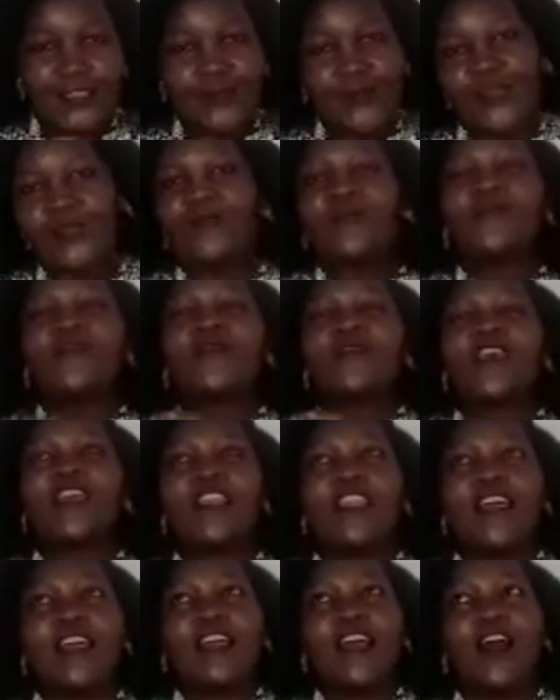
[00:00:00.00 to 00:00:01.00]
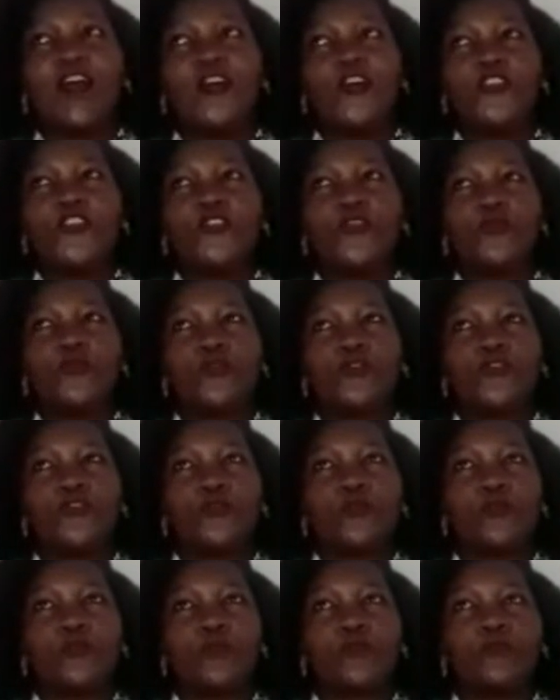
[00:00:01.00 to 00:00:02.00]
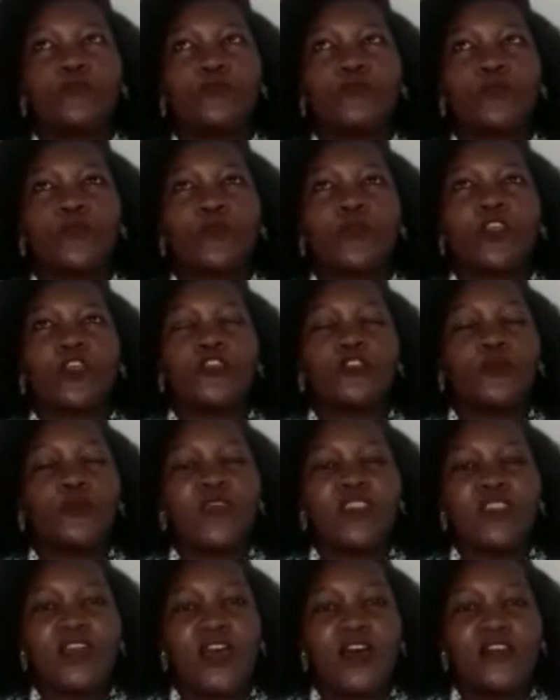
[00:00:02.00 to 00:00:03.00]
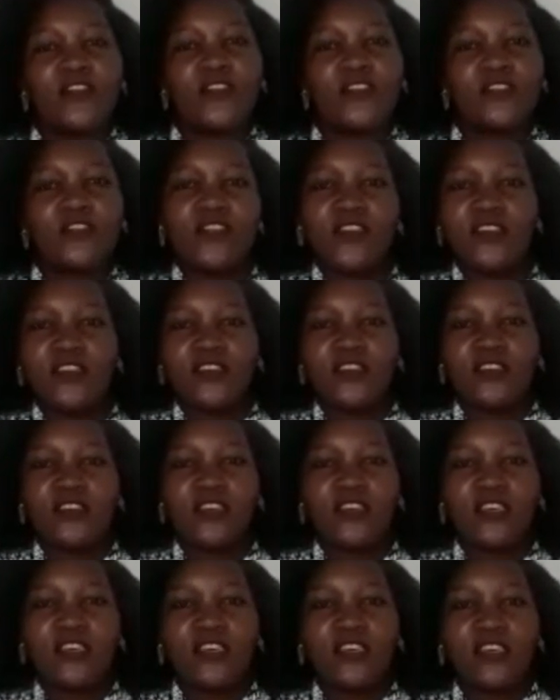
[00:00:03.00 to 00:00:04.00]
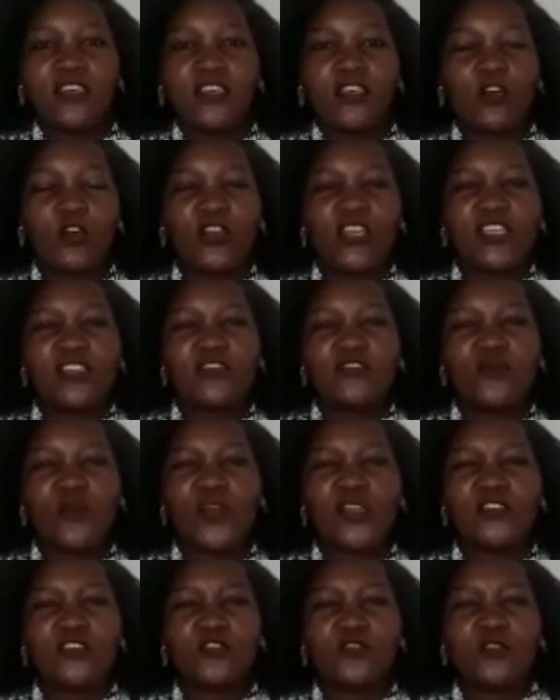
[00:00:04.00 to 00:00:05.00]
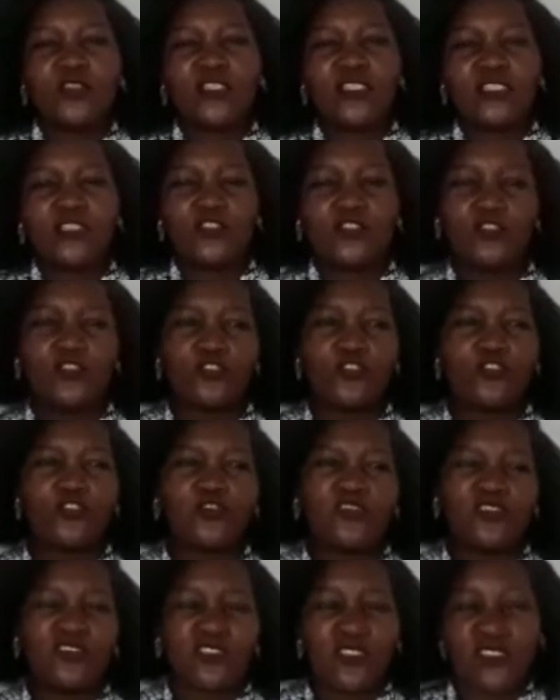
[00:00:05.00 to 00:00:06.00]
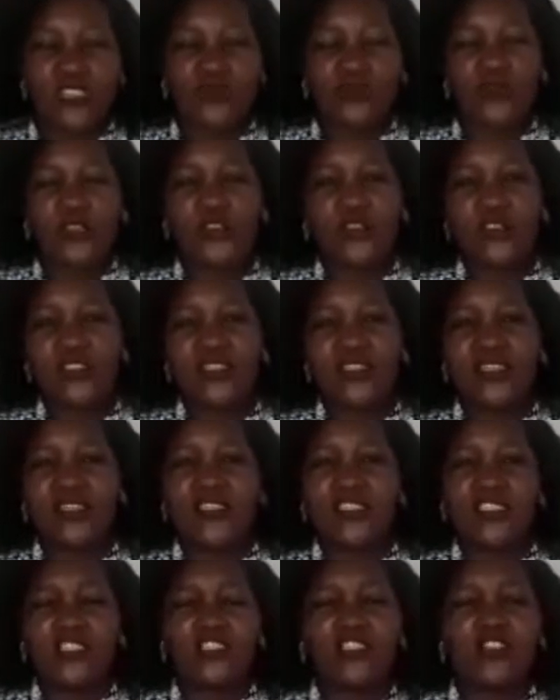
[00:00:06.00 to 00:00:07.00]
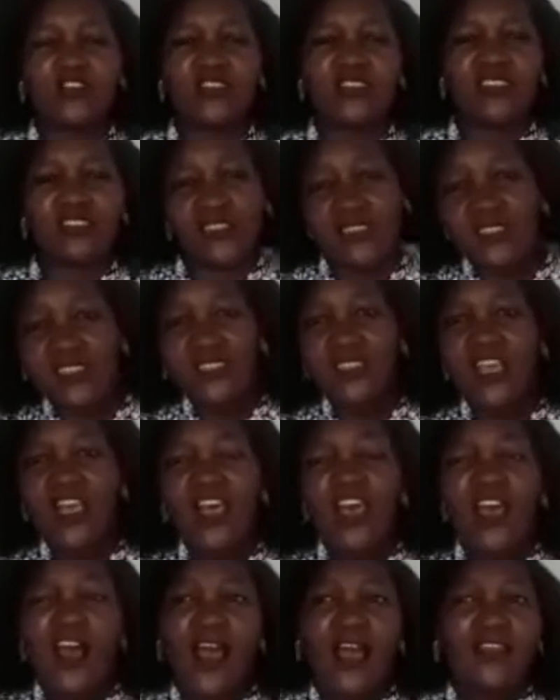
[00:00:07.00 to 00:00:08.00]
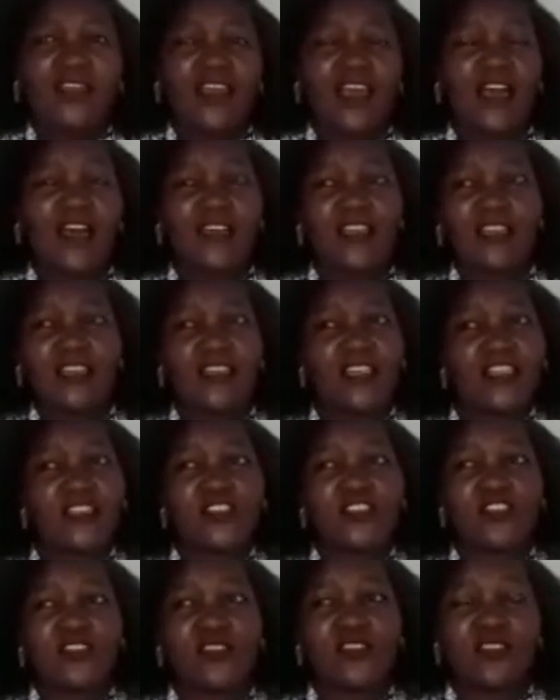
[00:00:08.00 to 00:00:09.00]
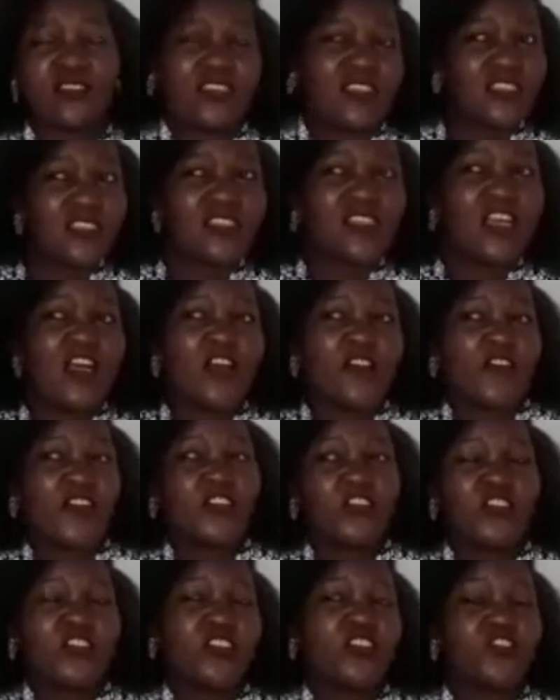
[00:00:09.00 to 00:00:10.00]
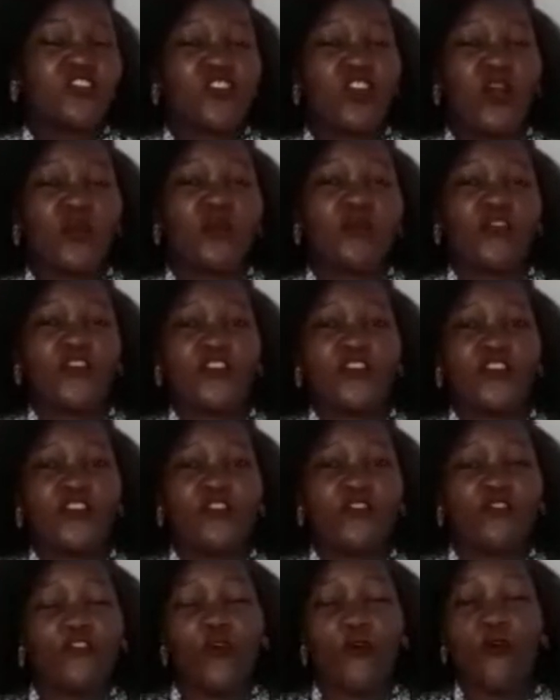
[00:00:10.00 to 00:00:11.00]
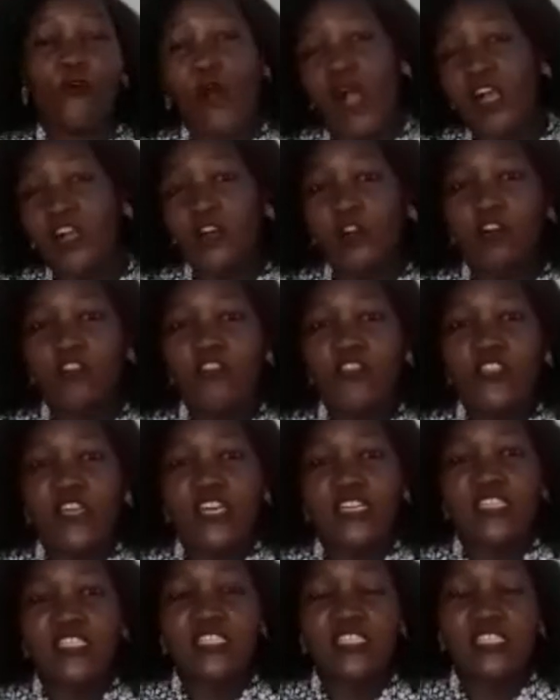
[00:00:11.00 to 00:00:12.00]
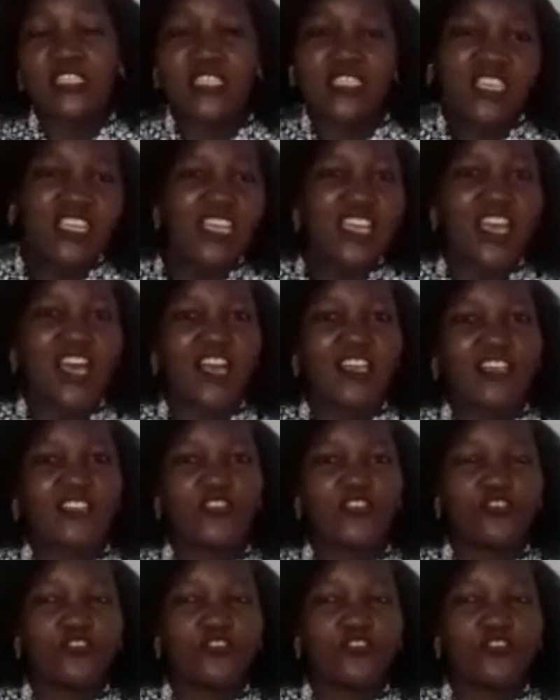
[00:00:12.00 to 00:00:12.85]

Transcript: me. Like how you be there thinking, okay, so and so did not do this, and because they didn't do this, it led to this. Rachel didn't show up for work on that day, and